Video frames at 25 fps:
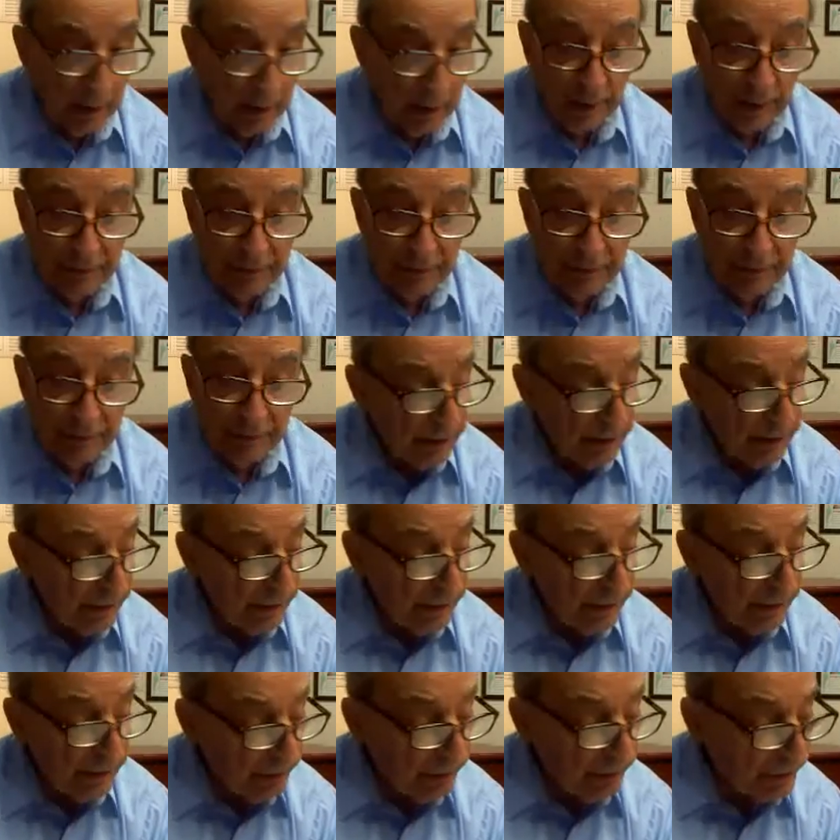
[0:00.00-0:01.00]
And the
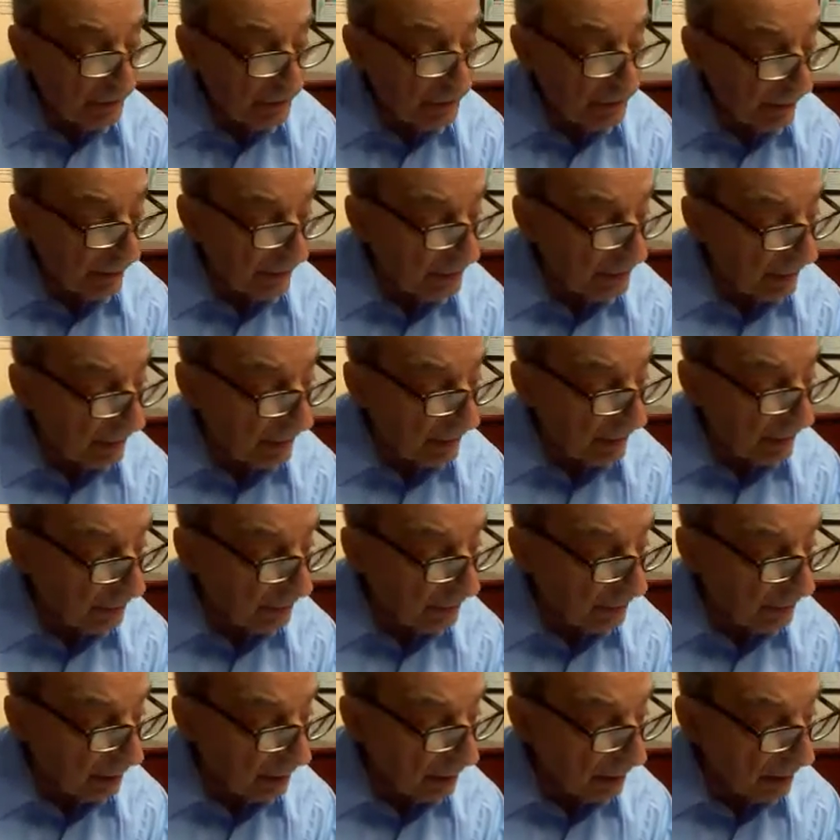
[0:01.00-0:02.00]
CDC says that
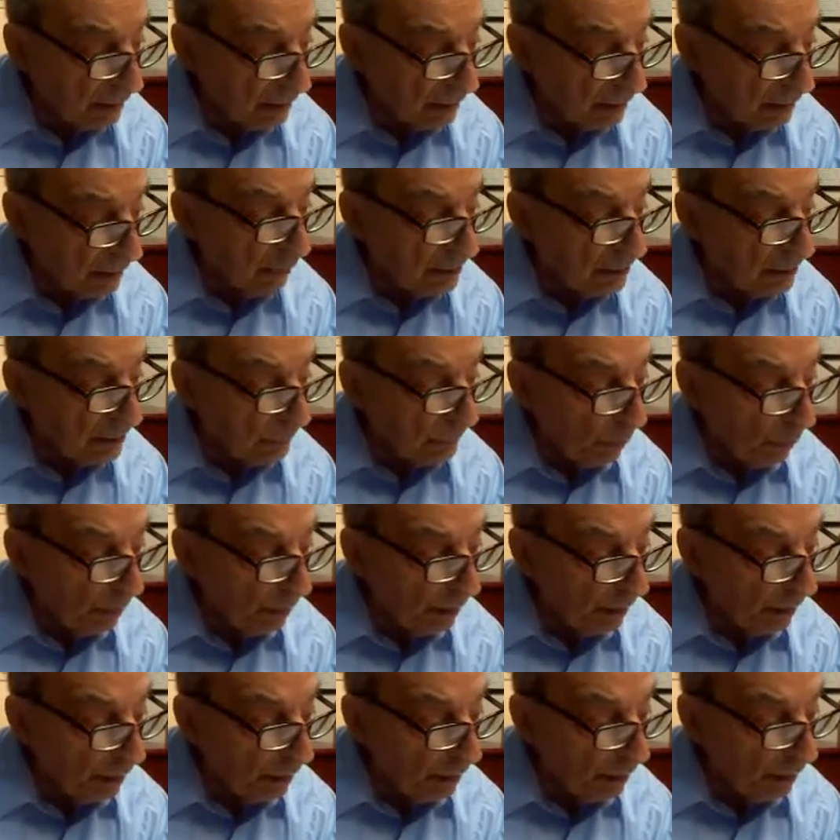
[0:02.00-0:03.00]
cigarette
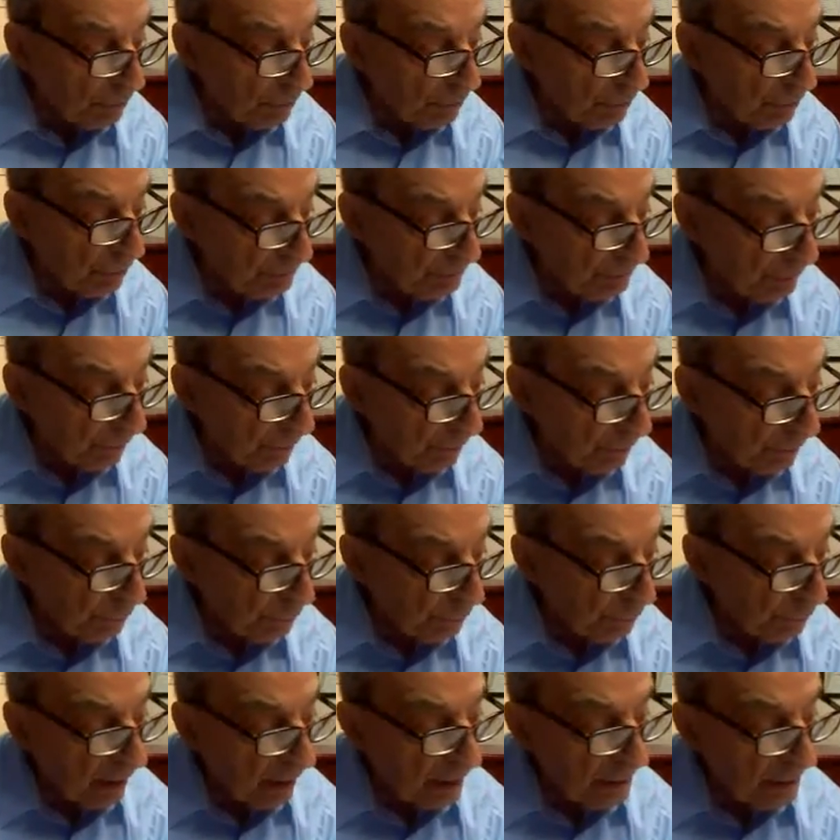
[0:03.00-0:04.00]
smoking results in
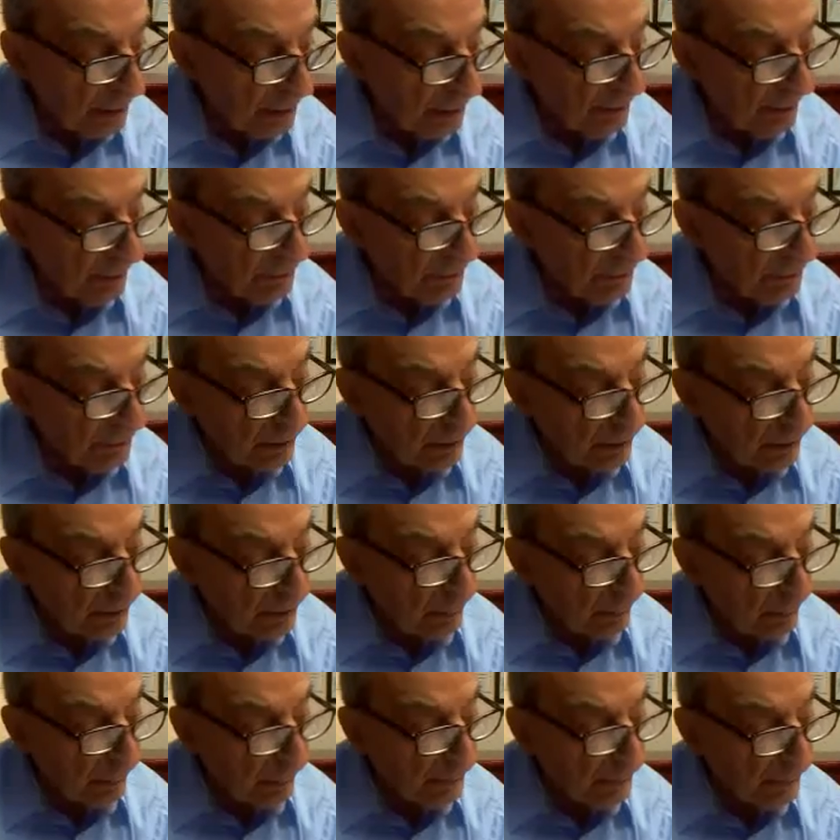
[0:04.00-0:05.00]
$96
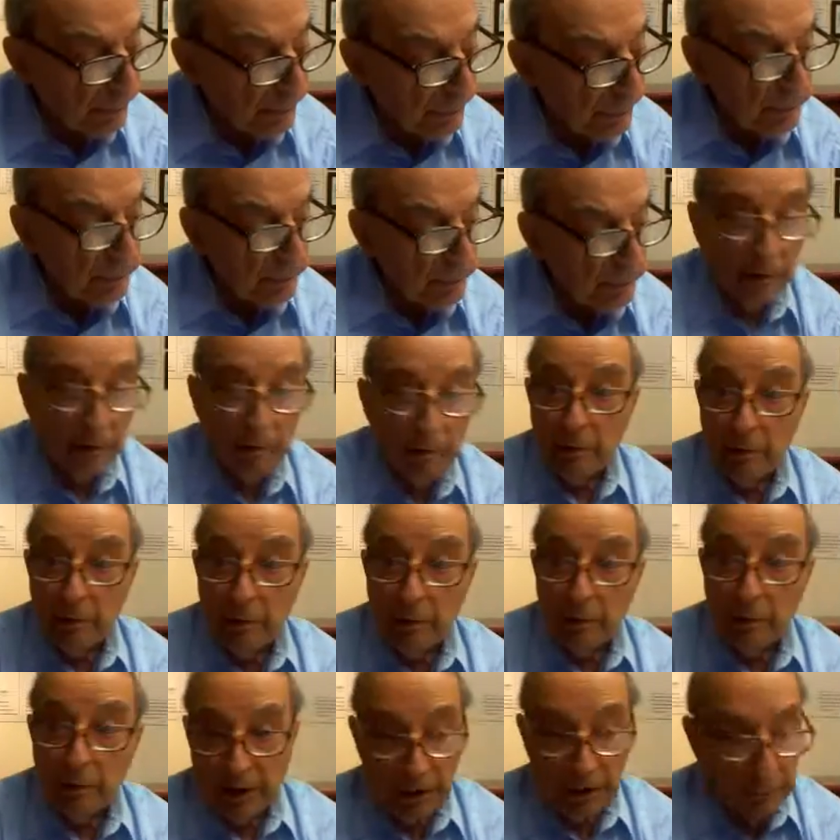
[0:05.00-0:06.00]
billion in healthcare
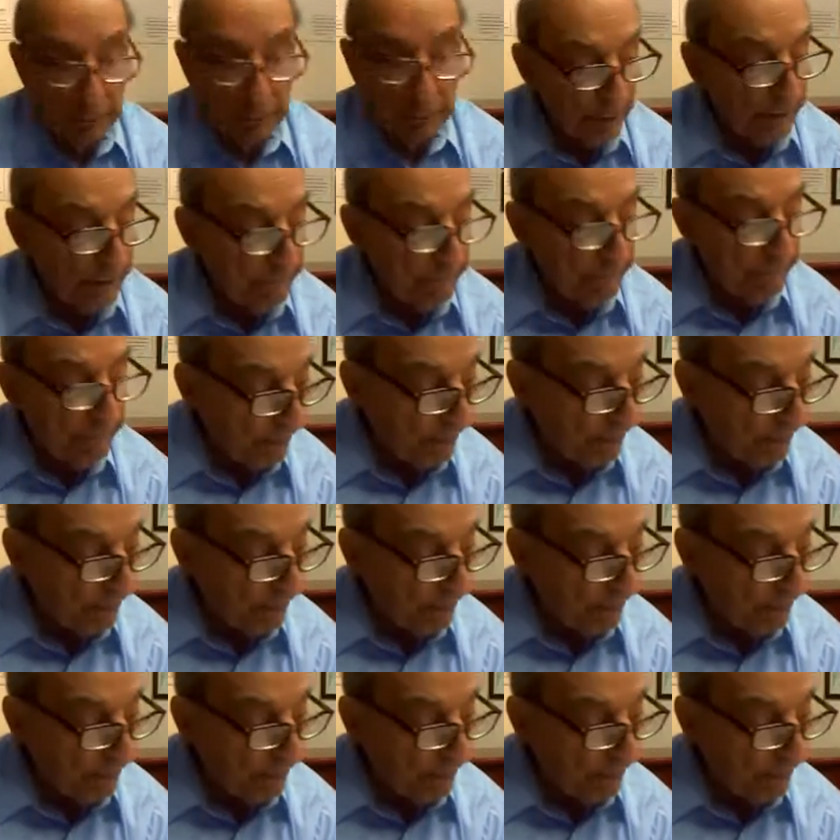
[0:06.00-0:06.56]
costs annually.